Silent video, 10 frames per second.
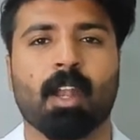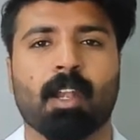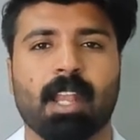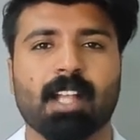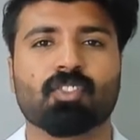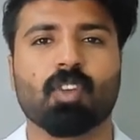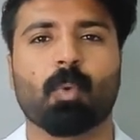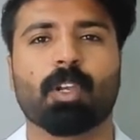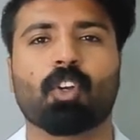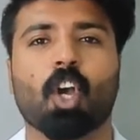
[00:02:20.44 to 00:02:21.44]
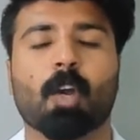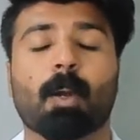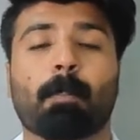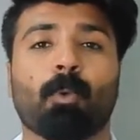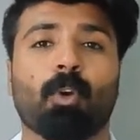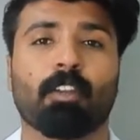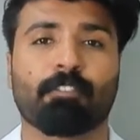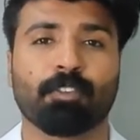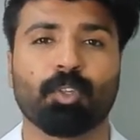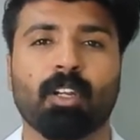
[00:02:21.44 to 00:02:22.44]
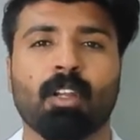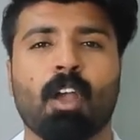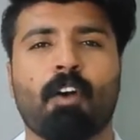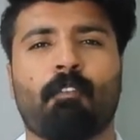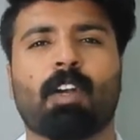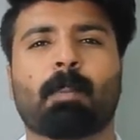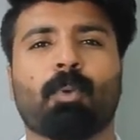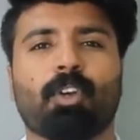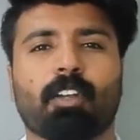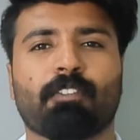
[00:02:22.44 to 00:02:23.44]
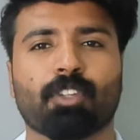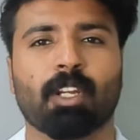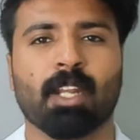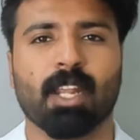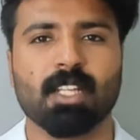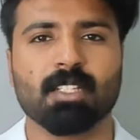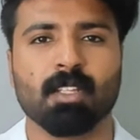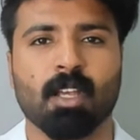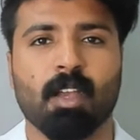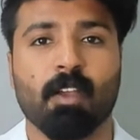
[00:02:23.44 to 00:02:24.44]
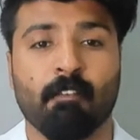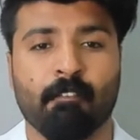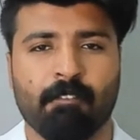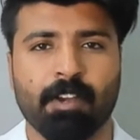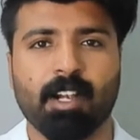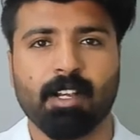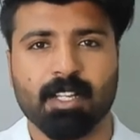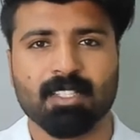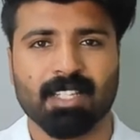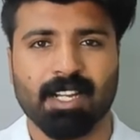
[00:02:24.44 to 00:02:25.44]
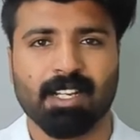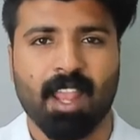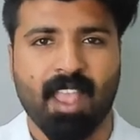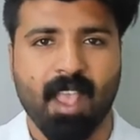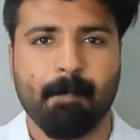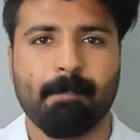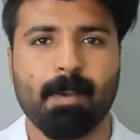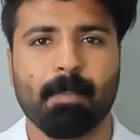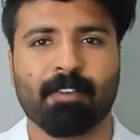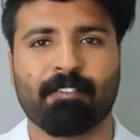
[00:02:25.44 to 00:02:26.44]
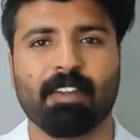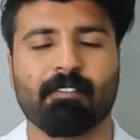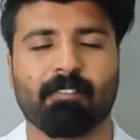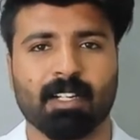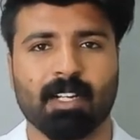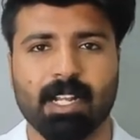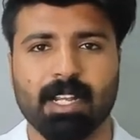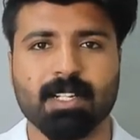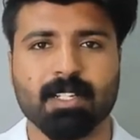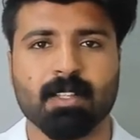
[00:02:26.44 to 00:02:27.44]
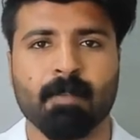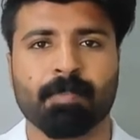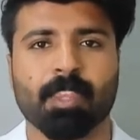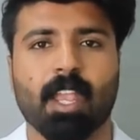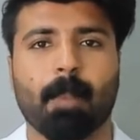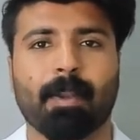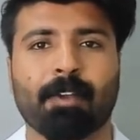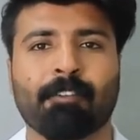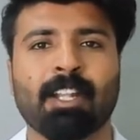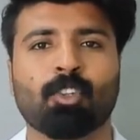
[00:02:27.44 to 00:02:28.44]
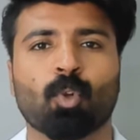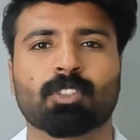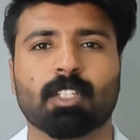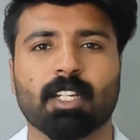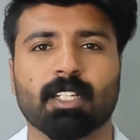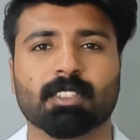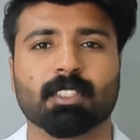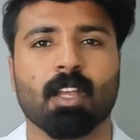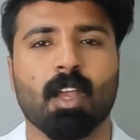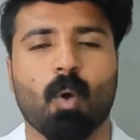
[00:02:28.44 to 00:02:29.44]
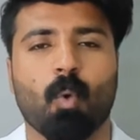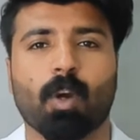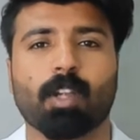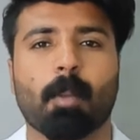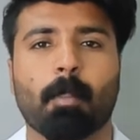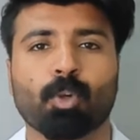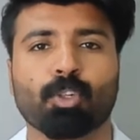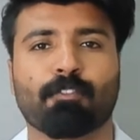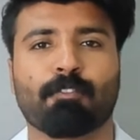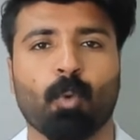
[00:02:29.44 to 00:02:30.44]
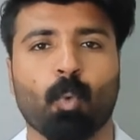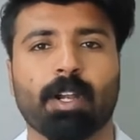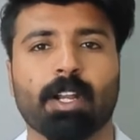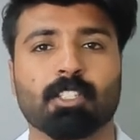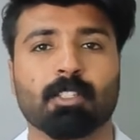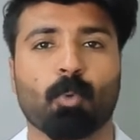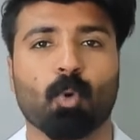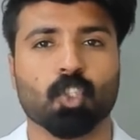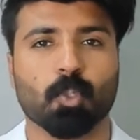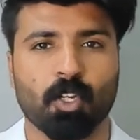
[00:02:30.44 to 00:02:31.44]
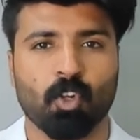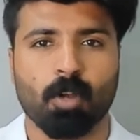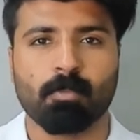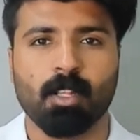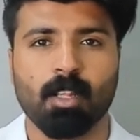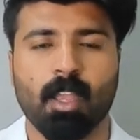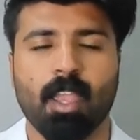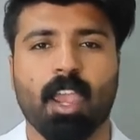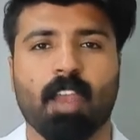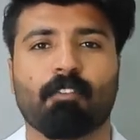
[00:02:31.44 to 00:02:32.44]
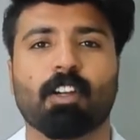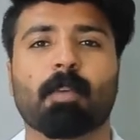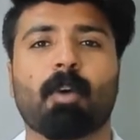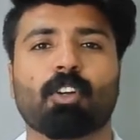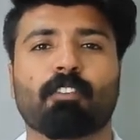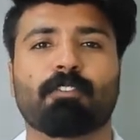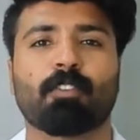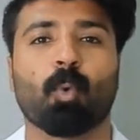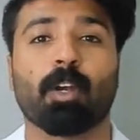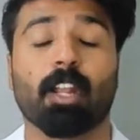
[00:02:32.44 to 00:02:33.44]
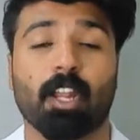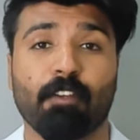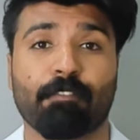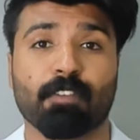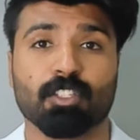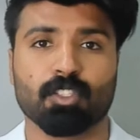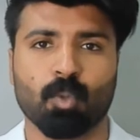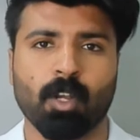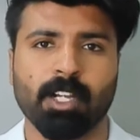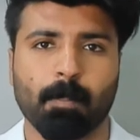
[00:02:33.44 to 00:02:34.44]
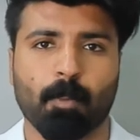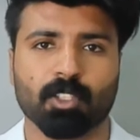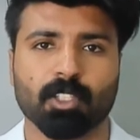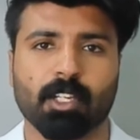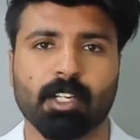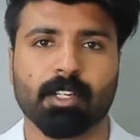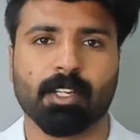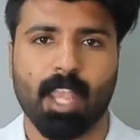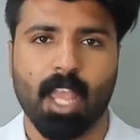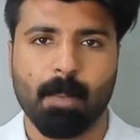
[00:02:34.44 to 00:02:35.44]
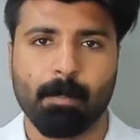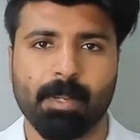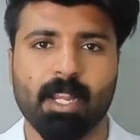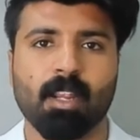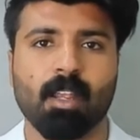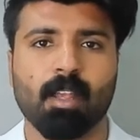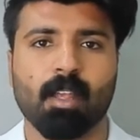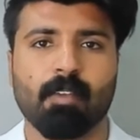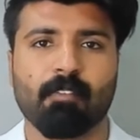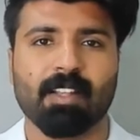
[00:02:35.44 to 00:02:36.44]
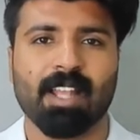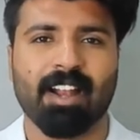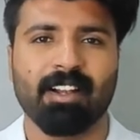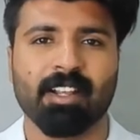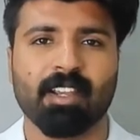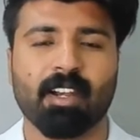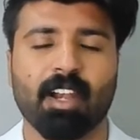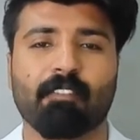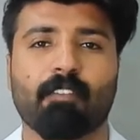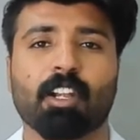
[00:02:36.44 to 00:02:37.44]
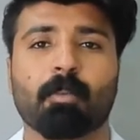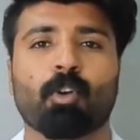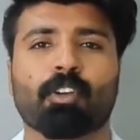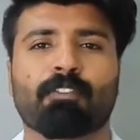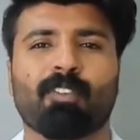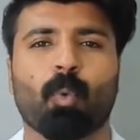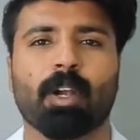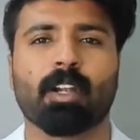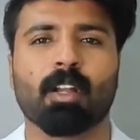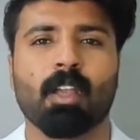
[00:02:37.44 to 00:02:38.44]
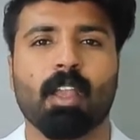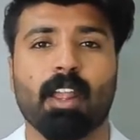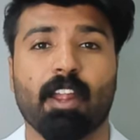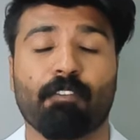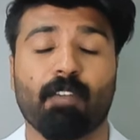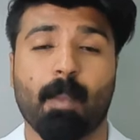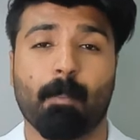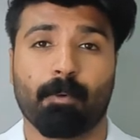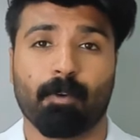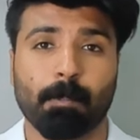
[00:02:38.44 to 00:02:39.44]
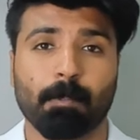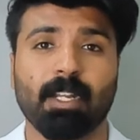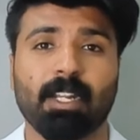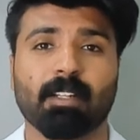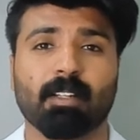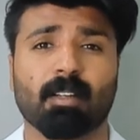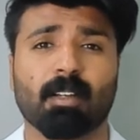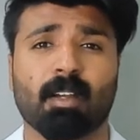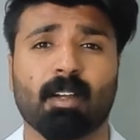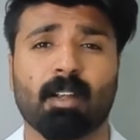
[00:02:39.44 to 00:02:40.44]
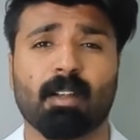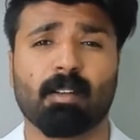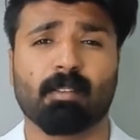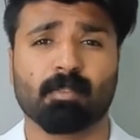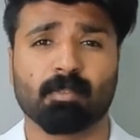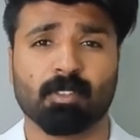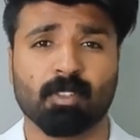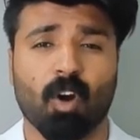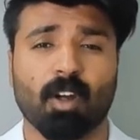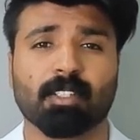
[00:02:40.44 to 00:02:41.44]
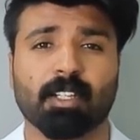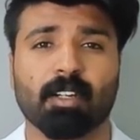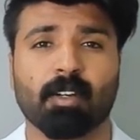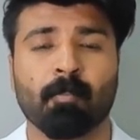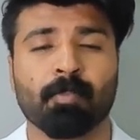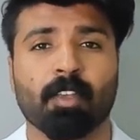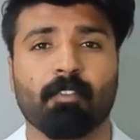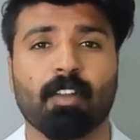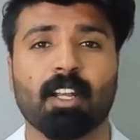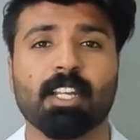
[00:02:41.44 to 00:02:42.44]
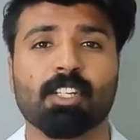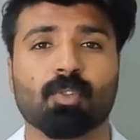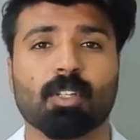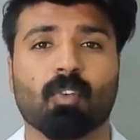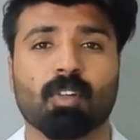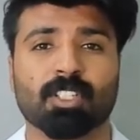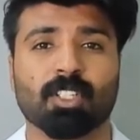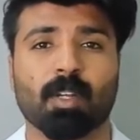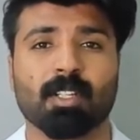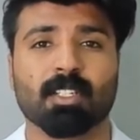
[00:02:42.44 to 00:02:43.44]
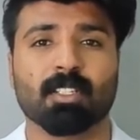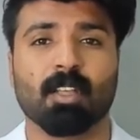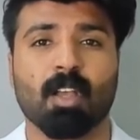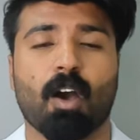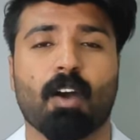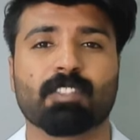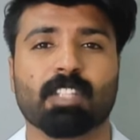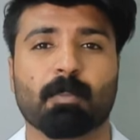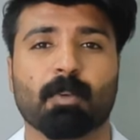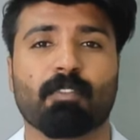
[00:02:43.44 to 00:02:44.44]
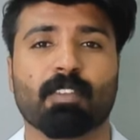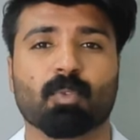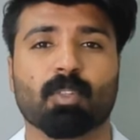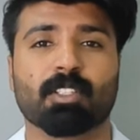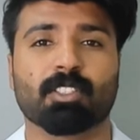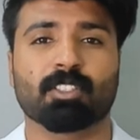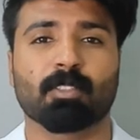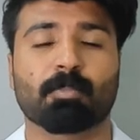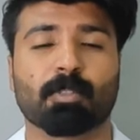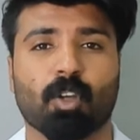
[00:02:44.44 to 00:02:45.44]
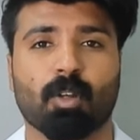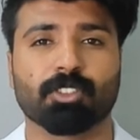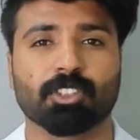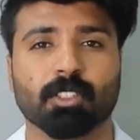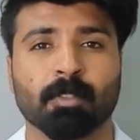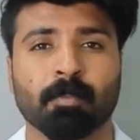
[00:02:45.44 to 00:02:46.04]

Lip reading: Next on, we're going to talk about pleural effusion, what pleural effusion is, where does it happen, between what layers, and between those layers, what amount of fluid is supposed to be normal, and what amount of fluid, if slowly deposited, can be withheld here, and what amount of fluid, if abruptly got there, will lead to the consequences of cerebrovascular system pathology.